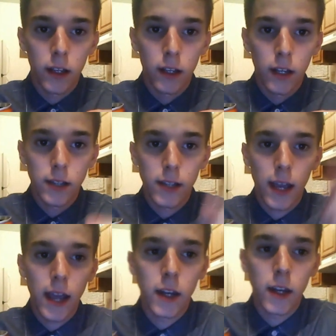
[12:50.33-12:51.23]
They say,
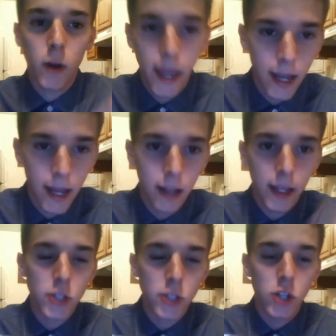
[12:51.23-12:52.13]
hey, hey
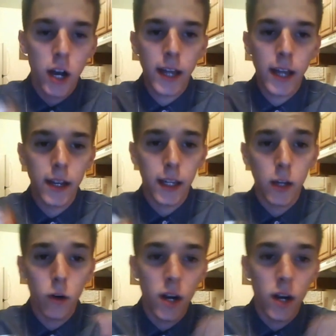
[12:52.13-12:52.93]
Kelly, hey John, hey Nick,